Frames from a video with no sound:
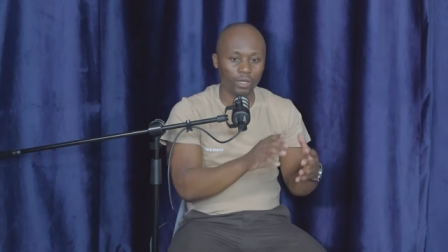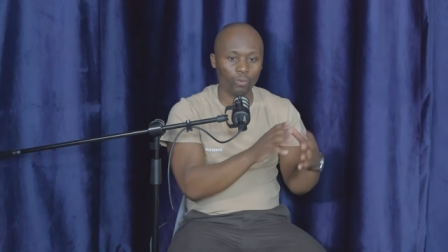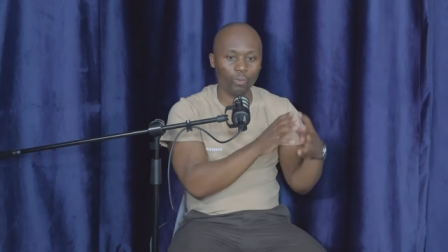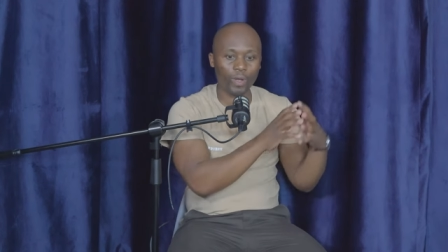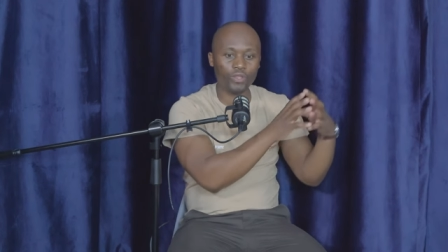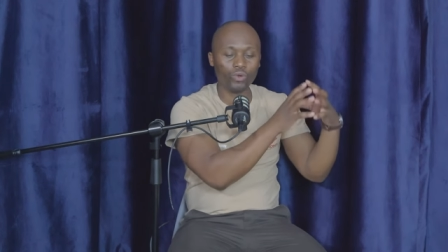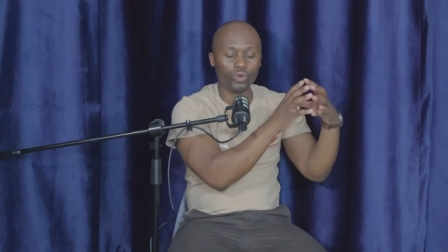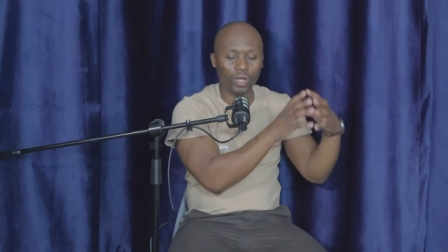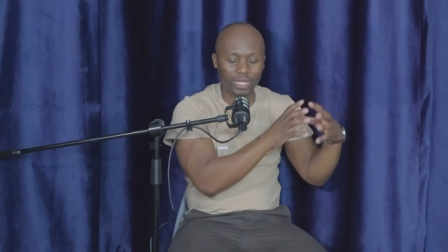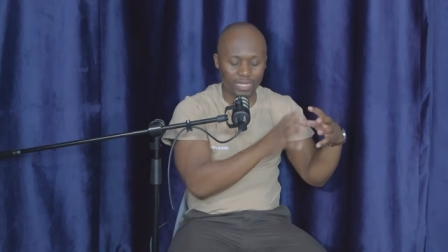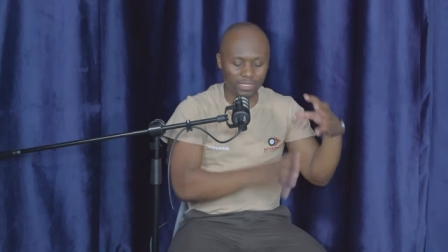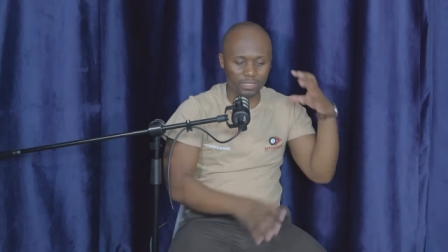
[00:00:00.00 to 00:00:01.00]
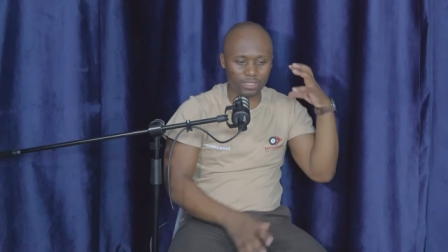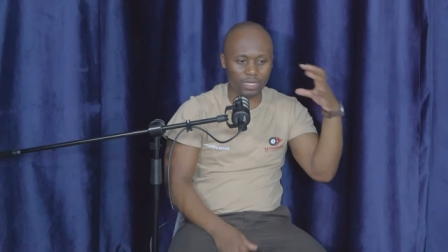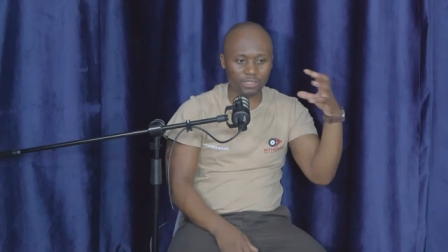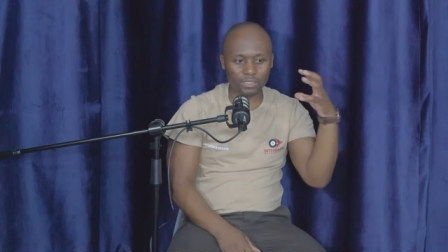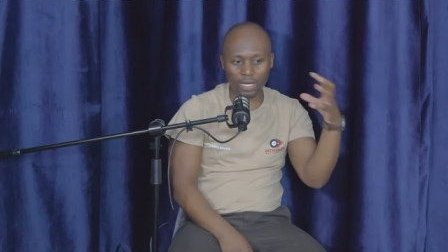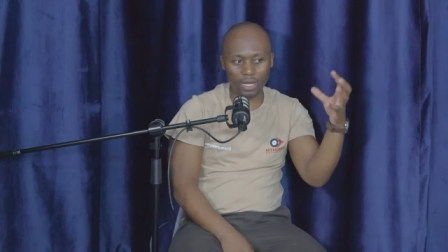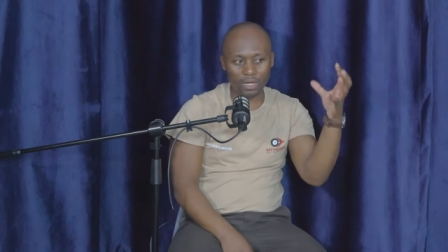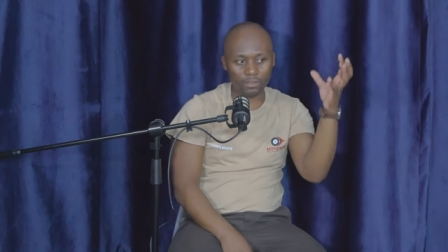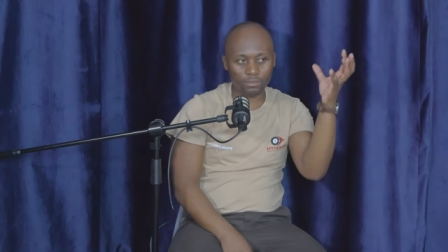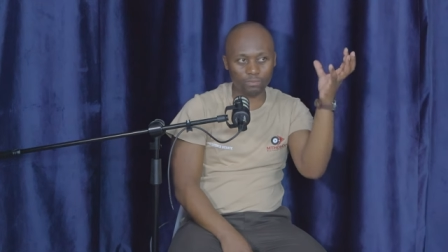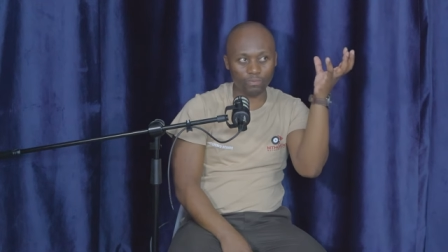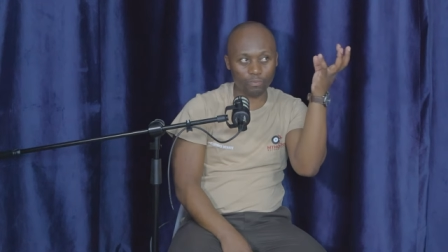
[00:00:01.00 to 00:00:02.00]
when you look at the stats of uh,
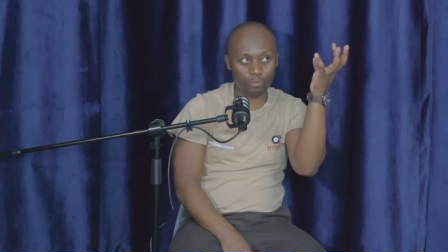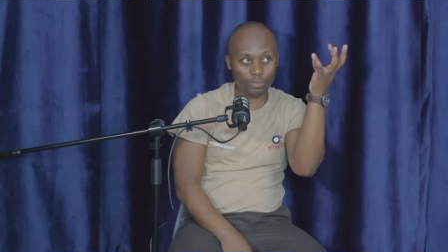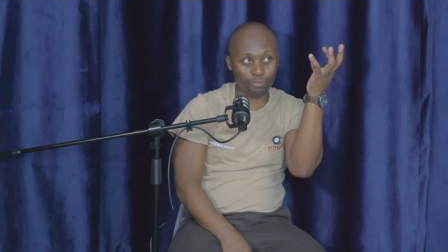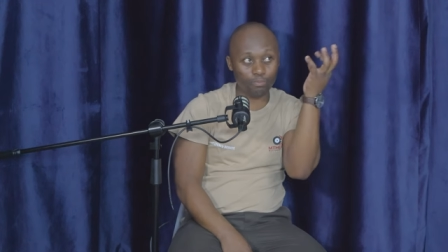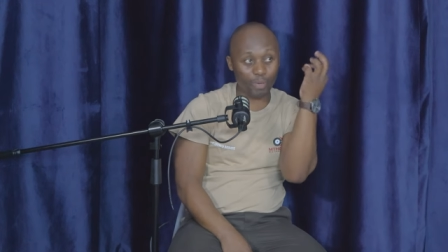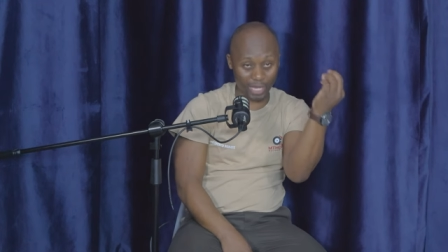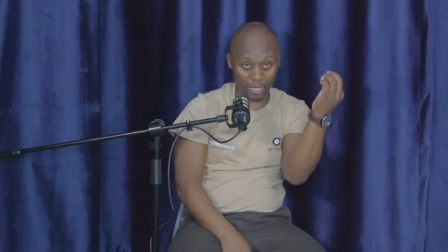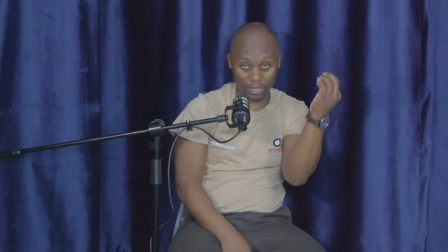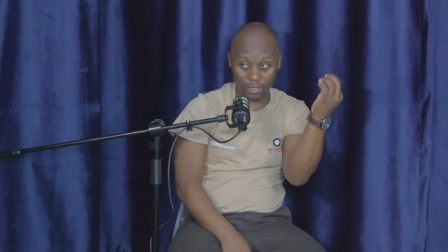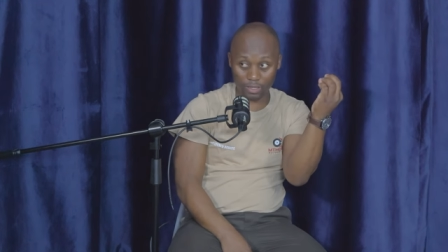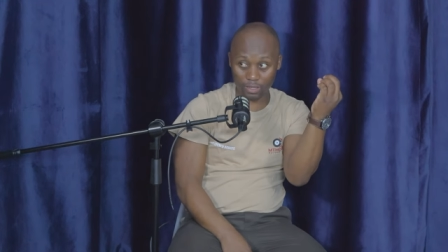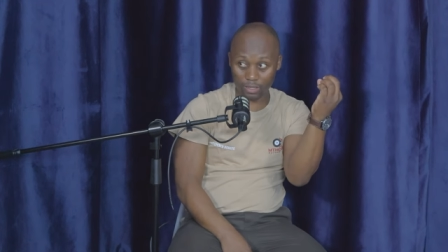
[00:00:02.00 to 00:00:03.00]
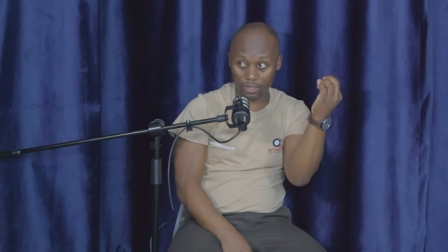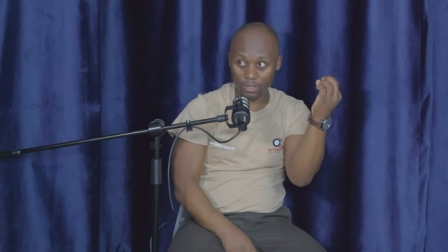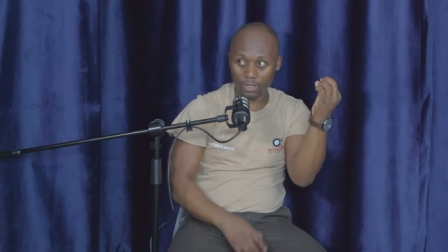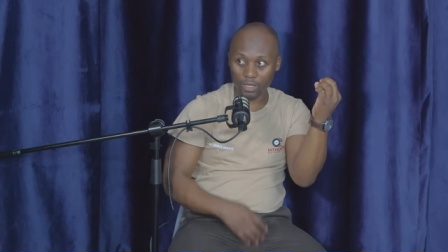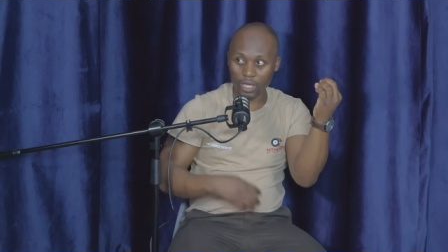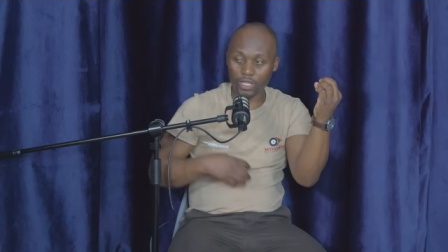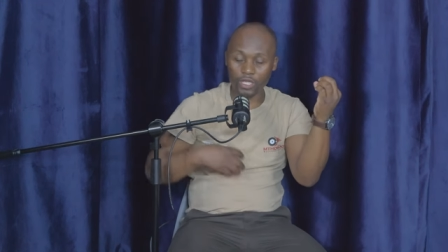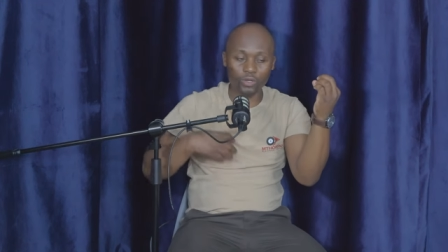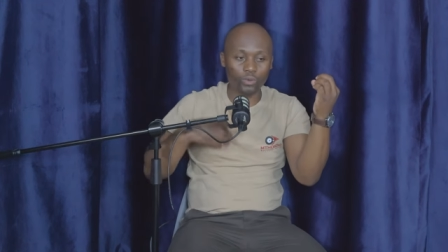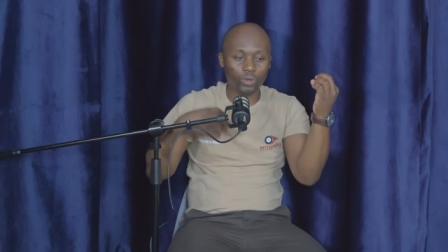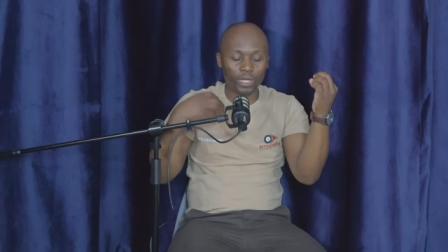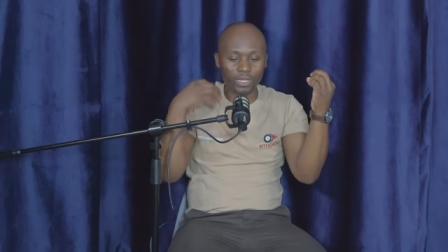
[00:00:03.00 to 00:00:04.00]
Big, and then you
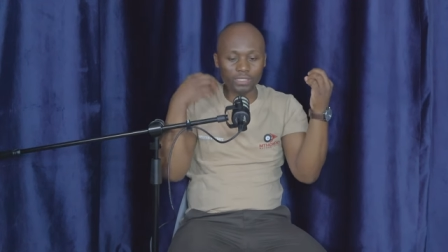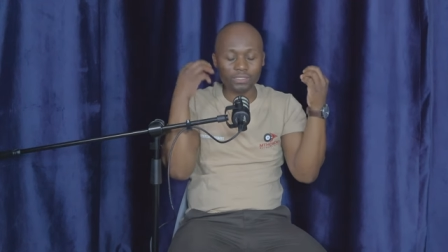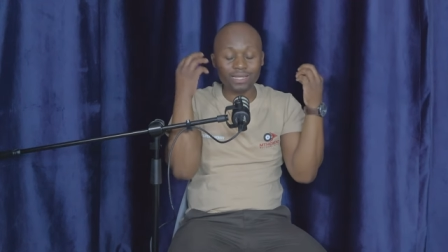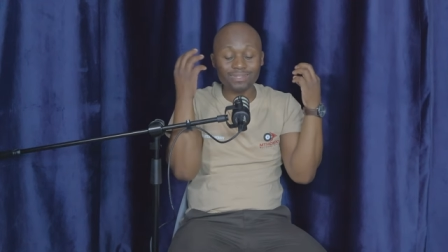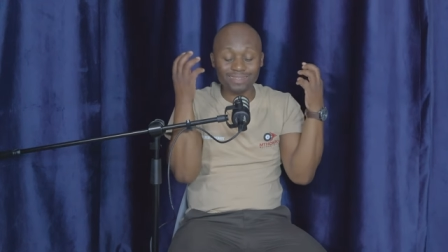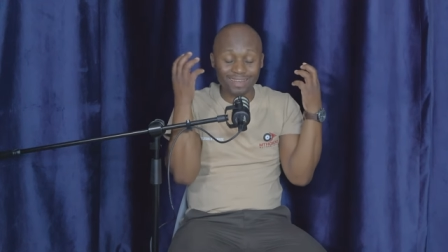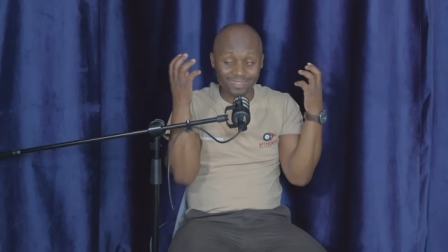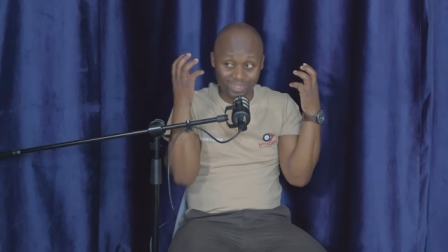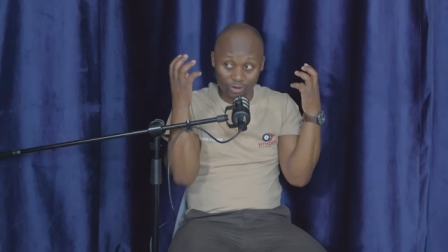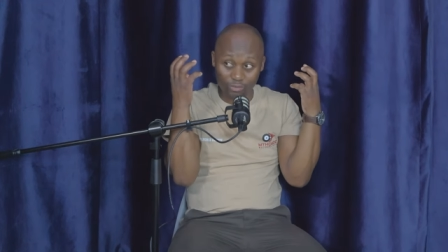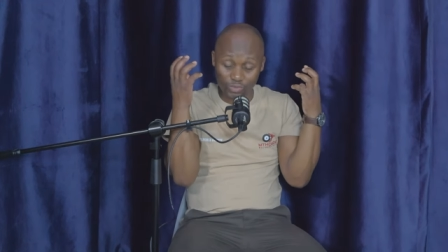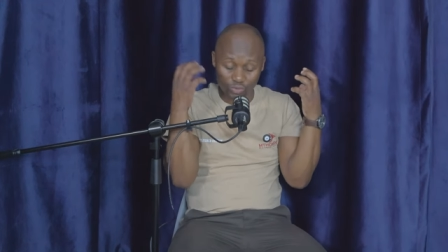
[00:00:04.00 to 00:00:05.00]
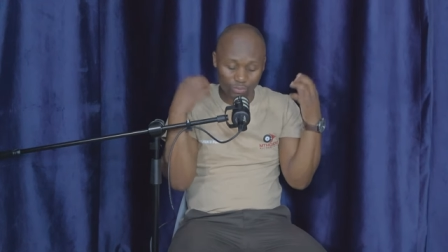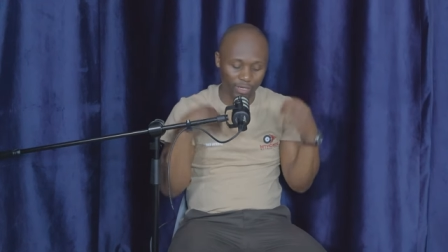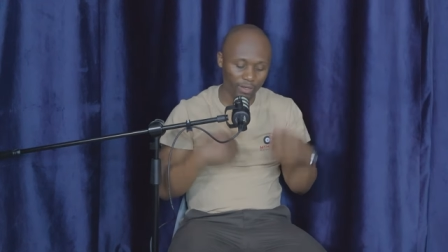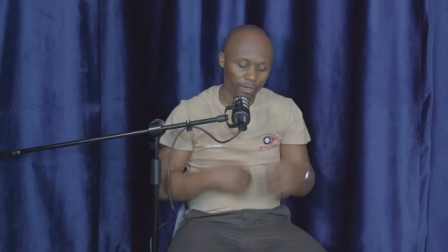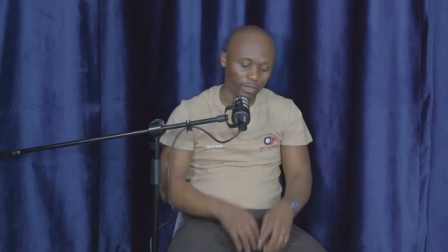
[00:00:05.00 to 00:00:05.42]
look at the stats of Jacob Zuma,